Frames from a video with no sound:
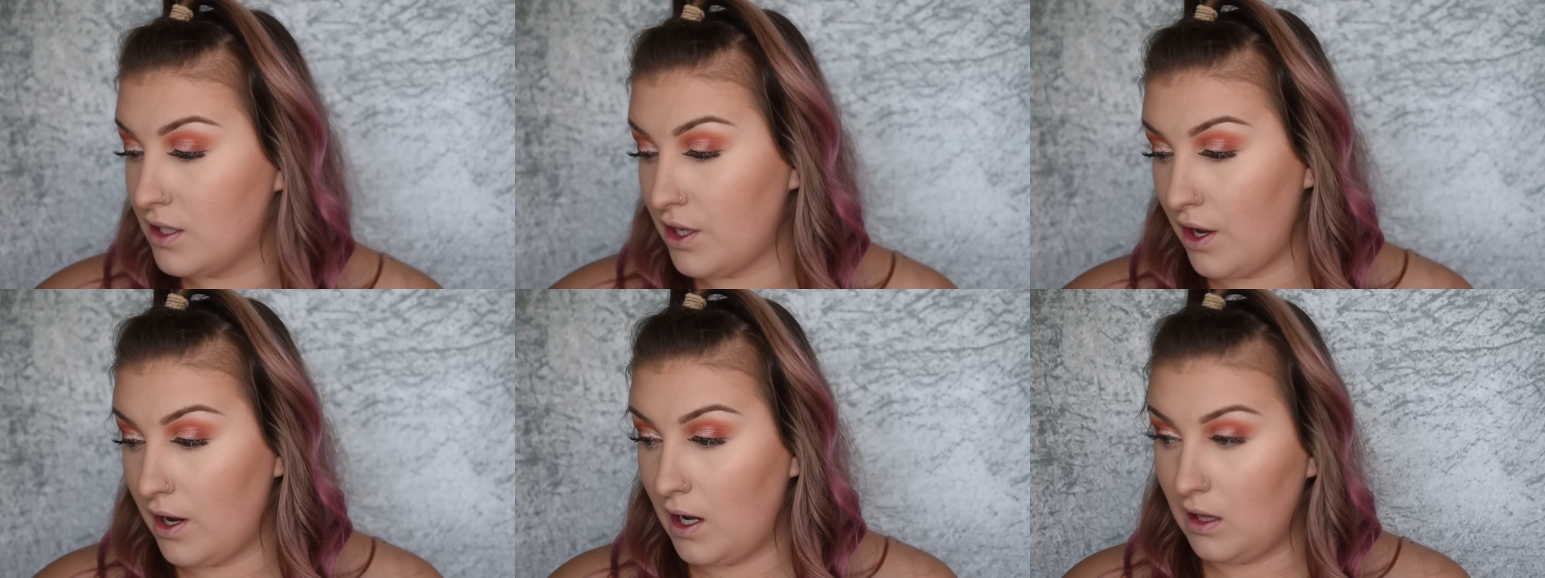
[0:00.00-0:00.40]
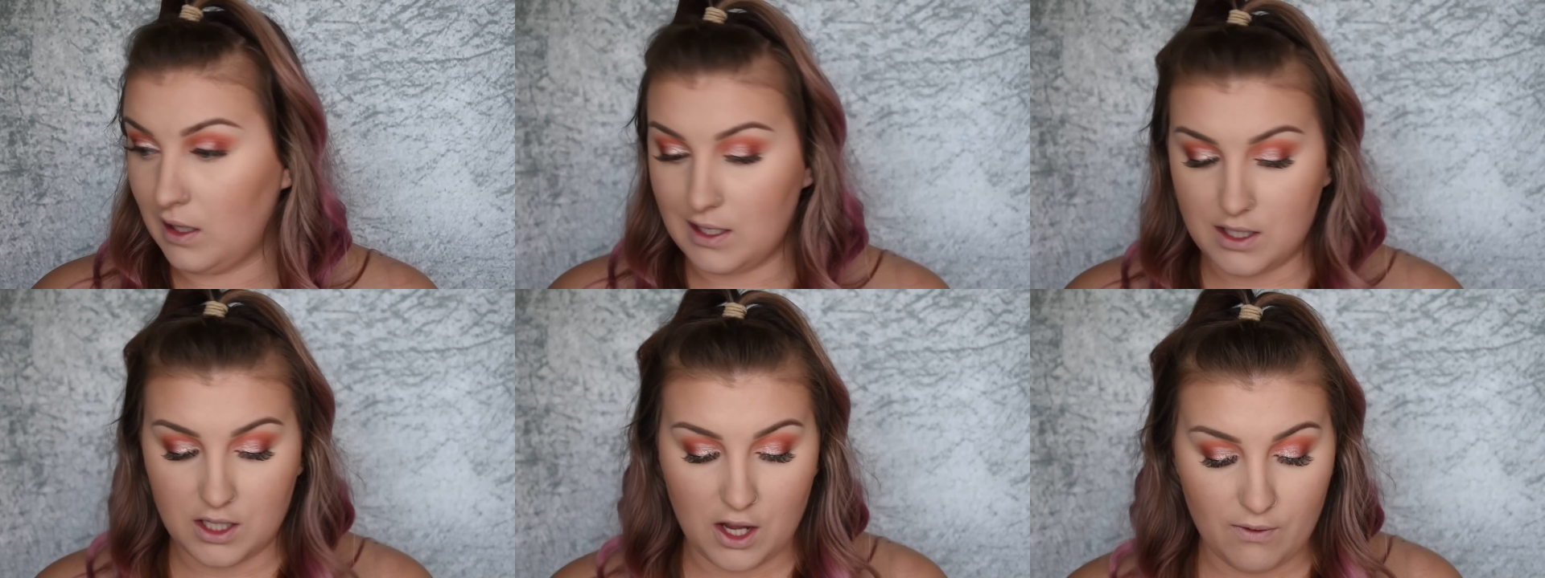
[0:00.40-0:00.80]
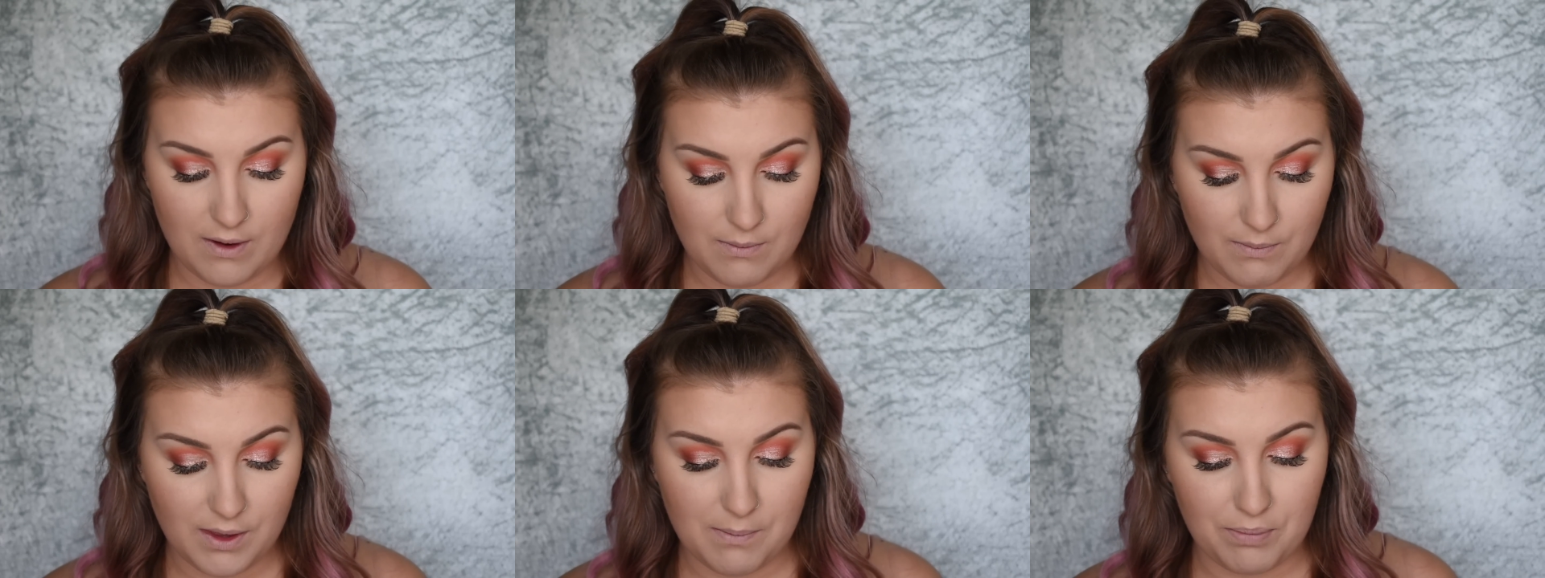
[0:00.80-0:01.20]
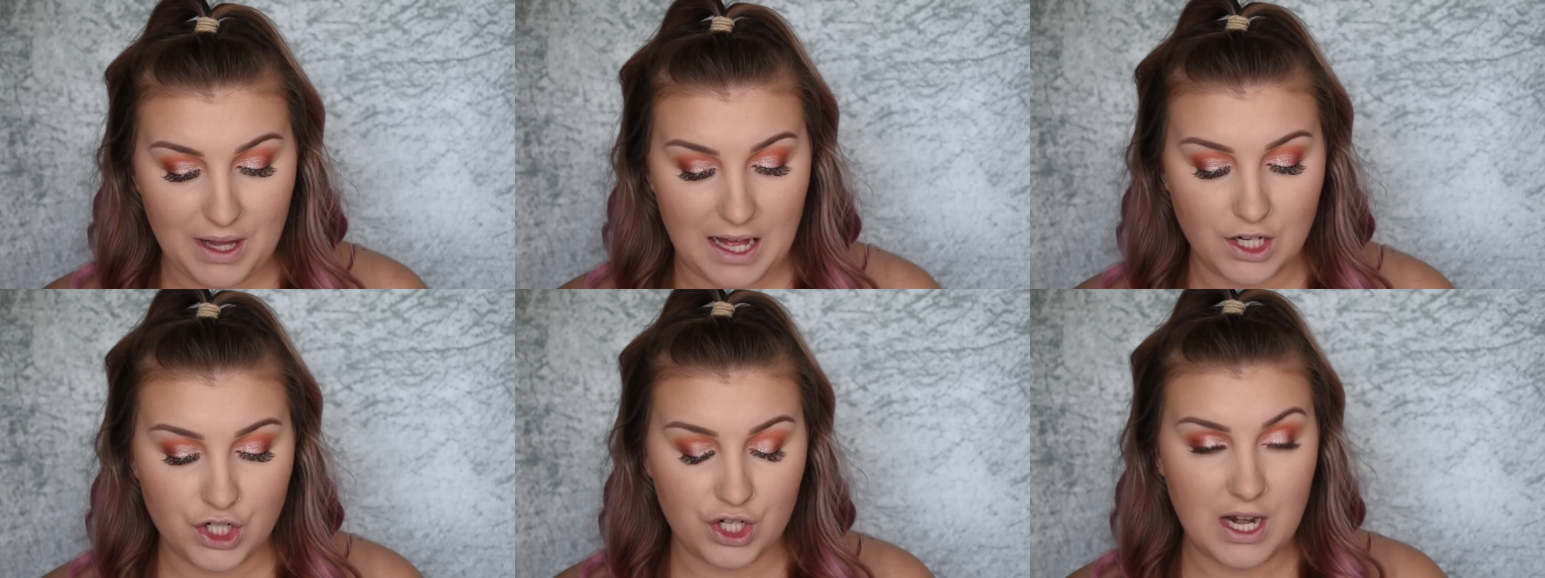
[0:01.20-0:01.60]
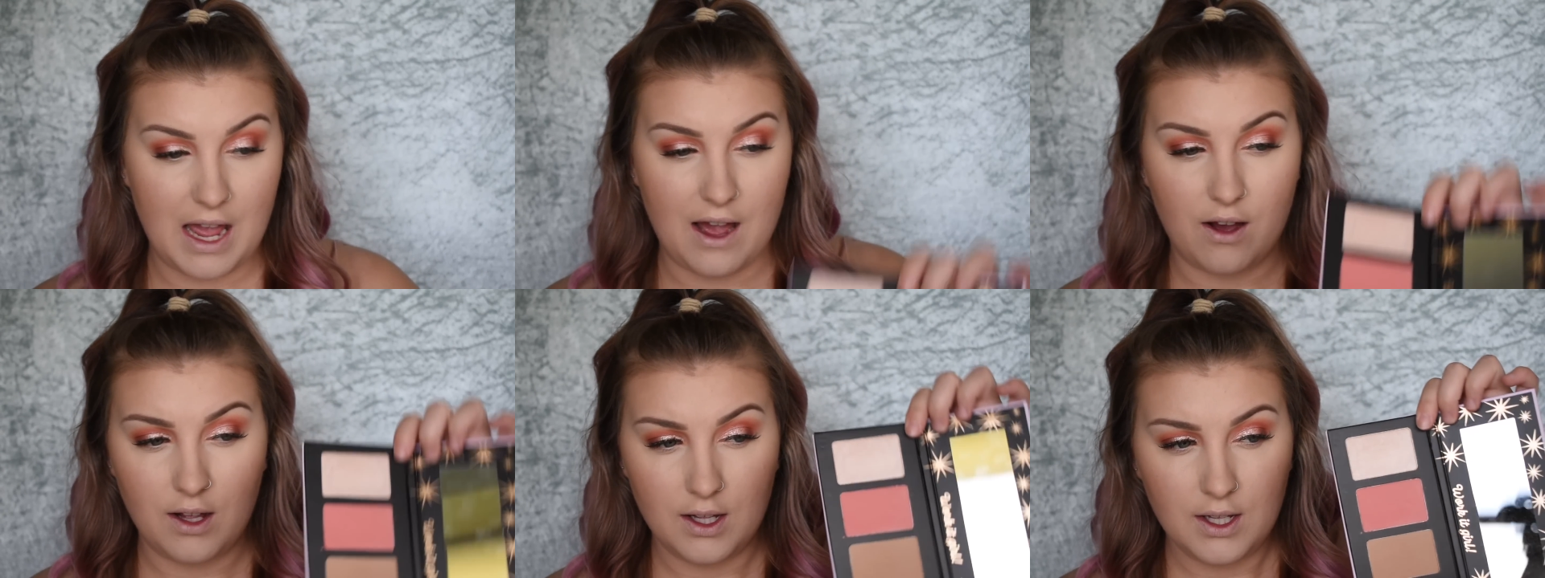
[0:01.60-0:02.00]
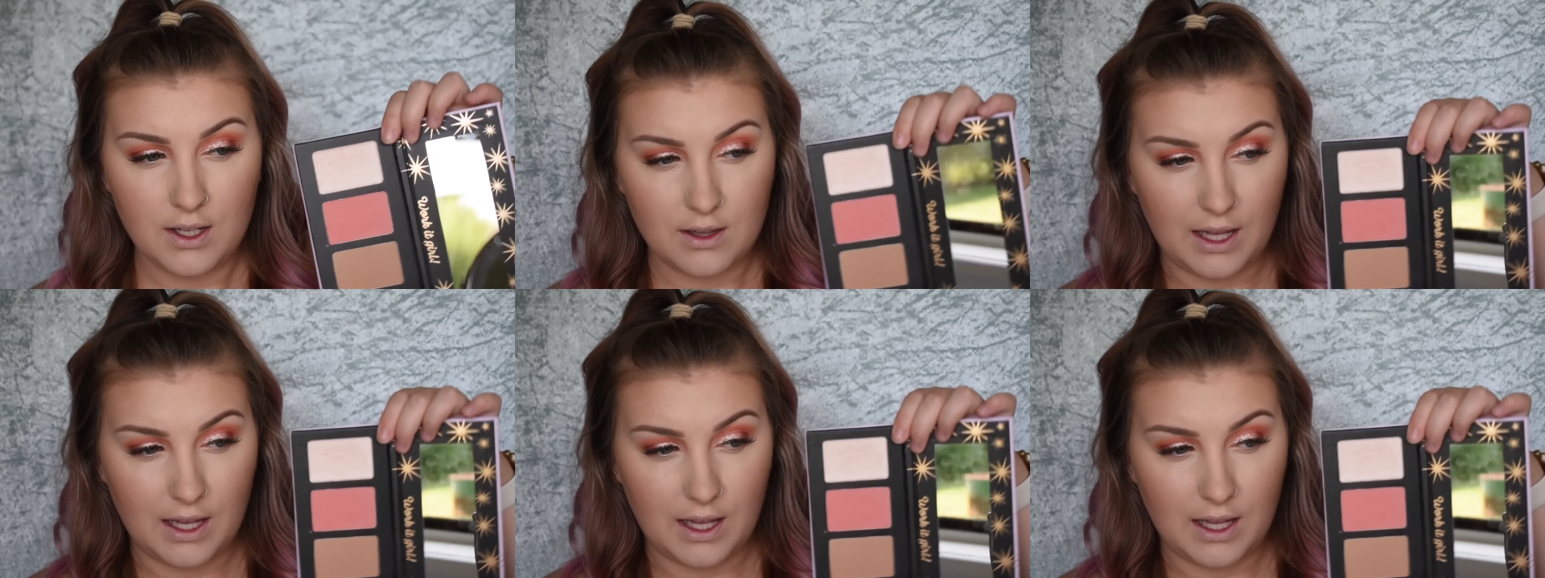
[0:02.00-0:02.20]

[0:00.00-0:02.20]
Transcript: So let's go in the blush now.